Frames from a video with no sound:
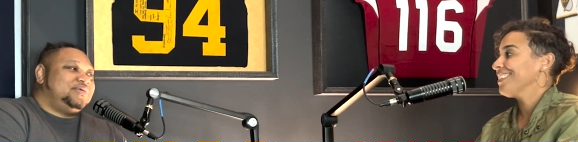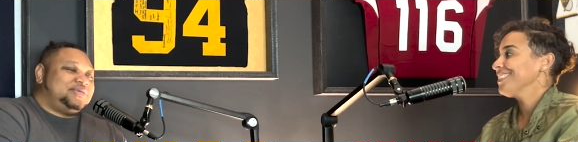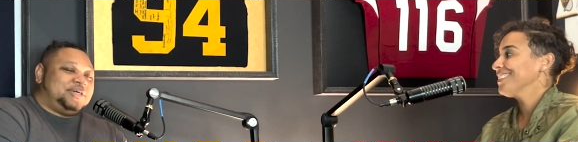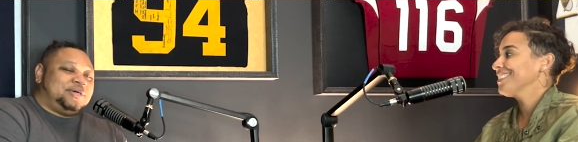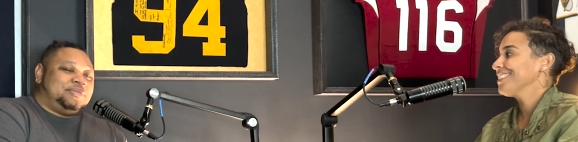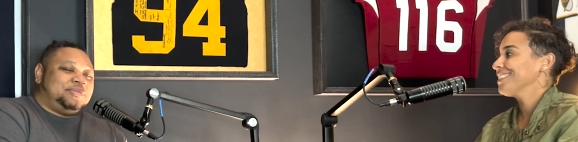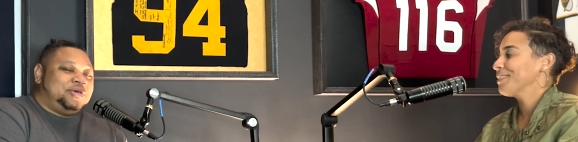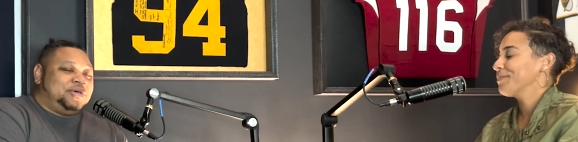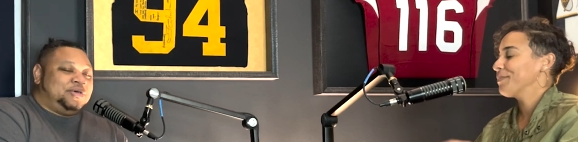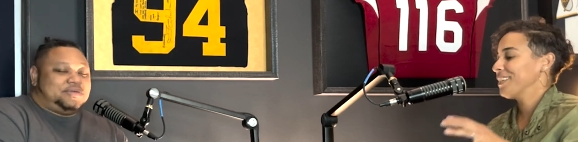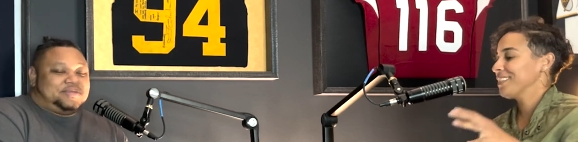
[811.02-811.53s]
Speaker 1: It's
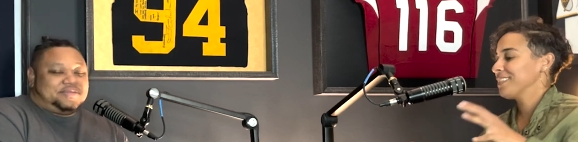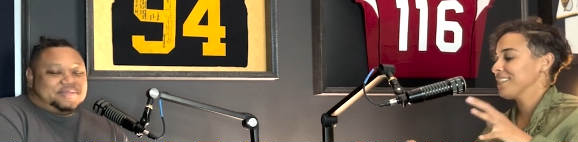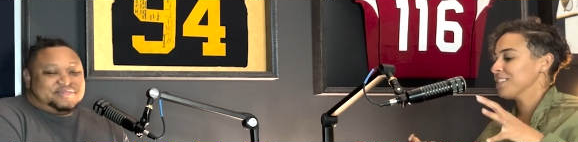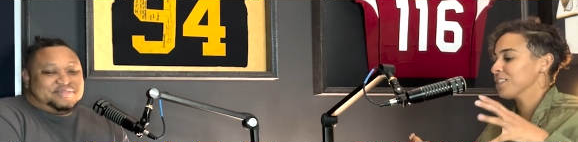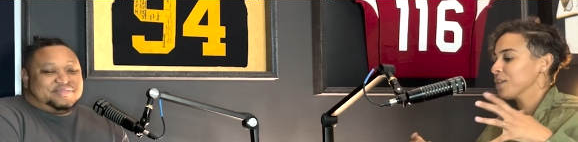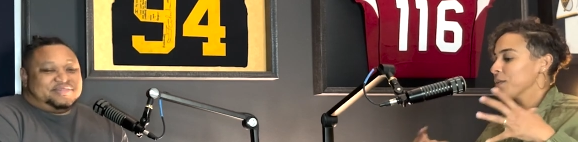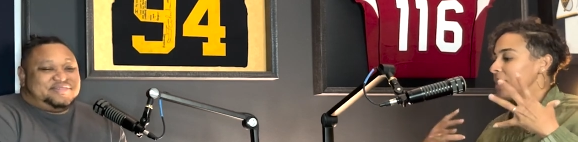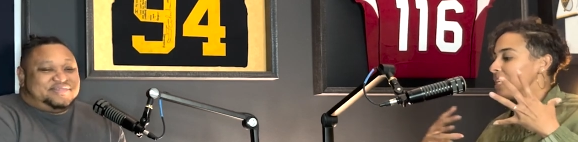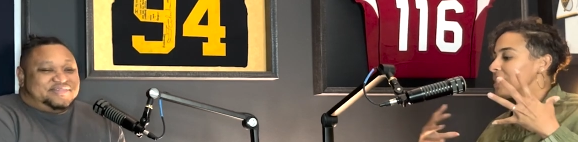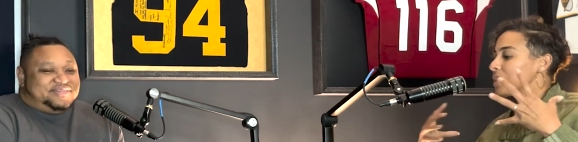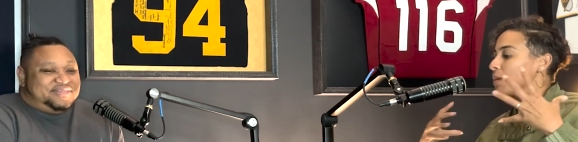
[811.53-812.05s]
Come on. business.
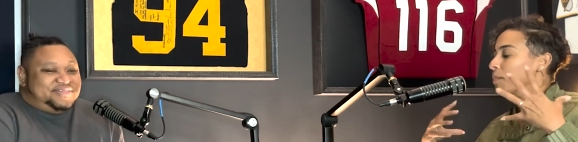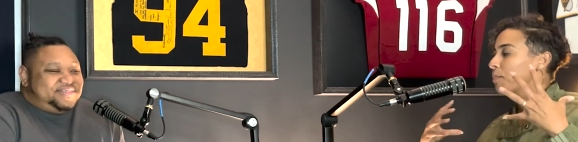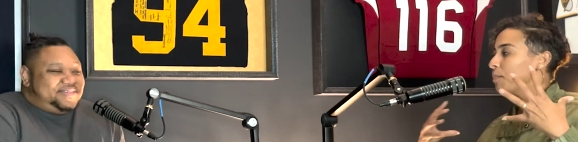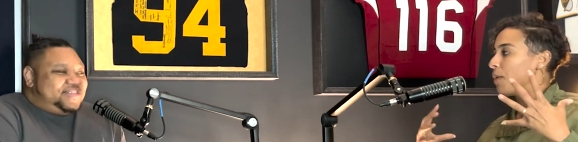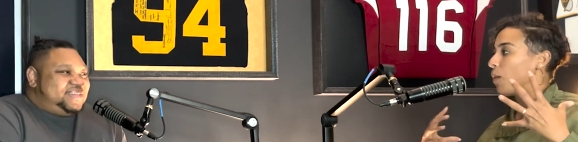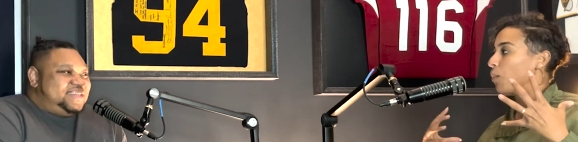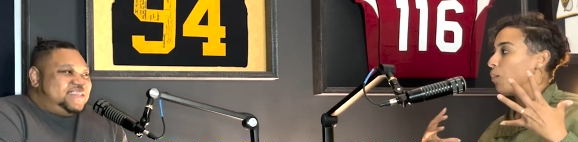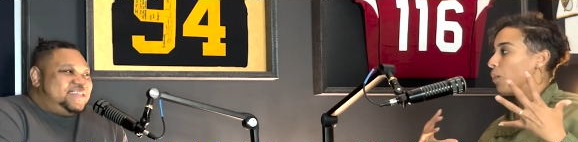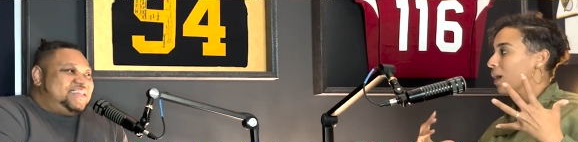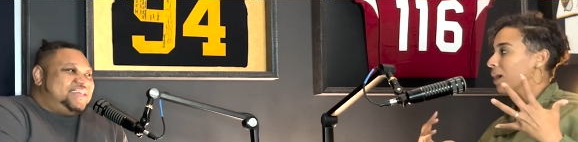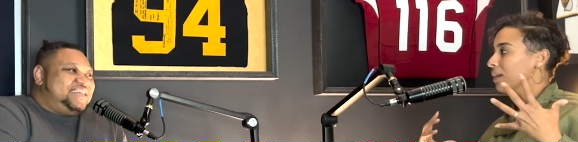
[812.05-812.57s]
So it is a,
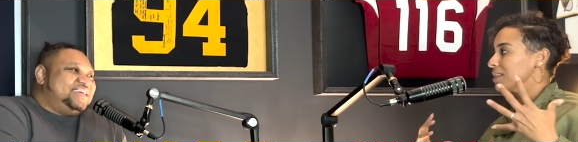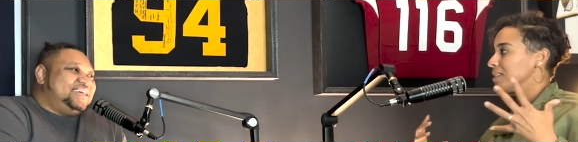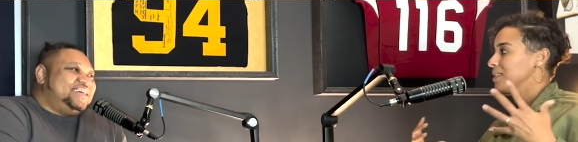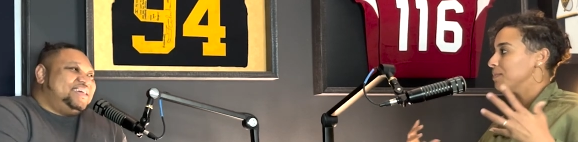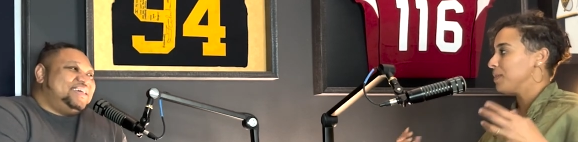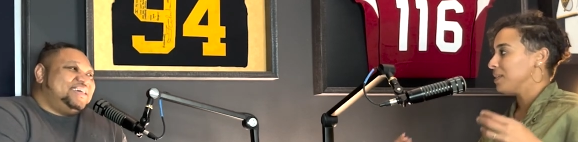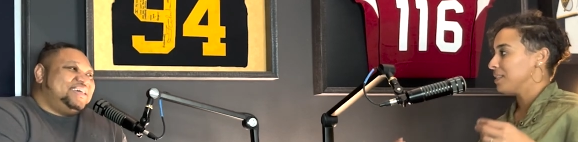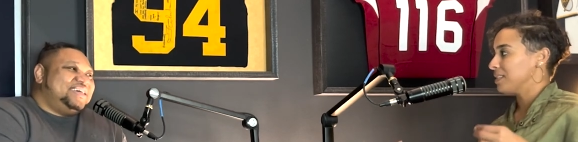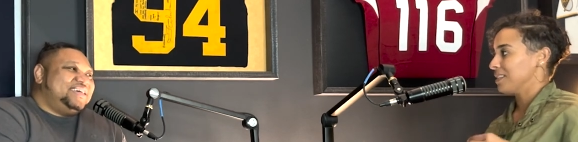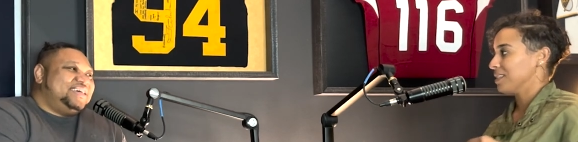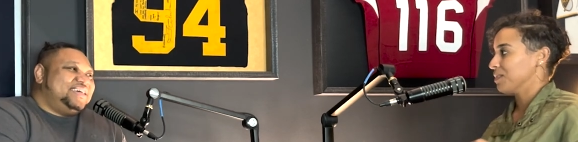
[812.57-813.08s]
a wellness
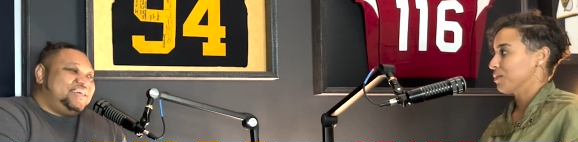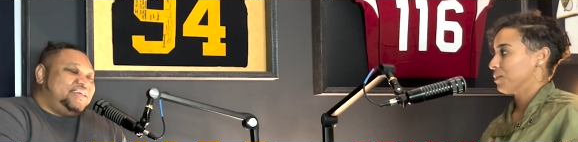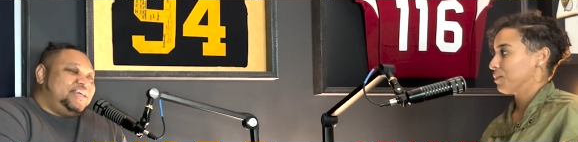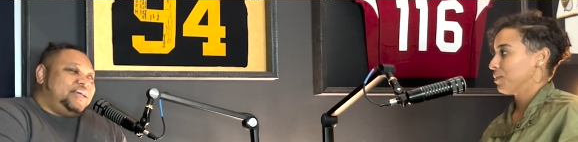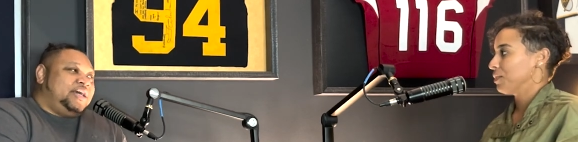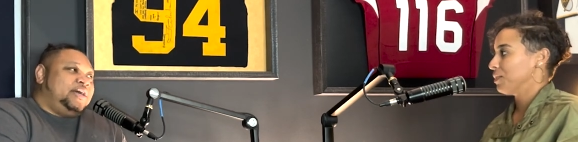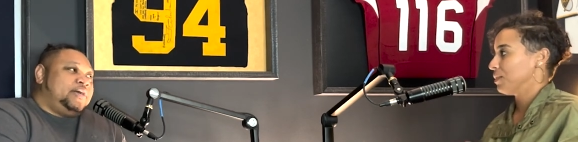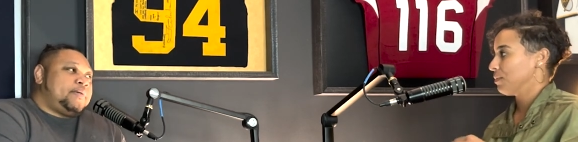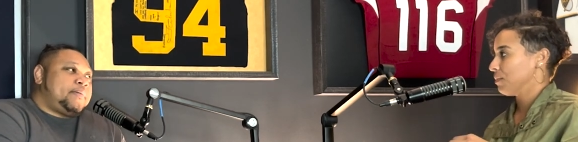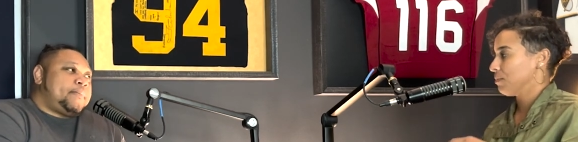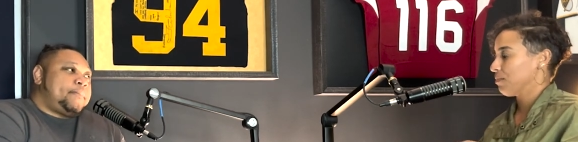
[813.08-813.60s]
business where
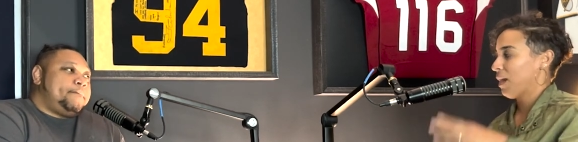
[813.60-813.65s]
yeah.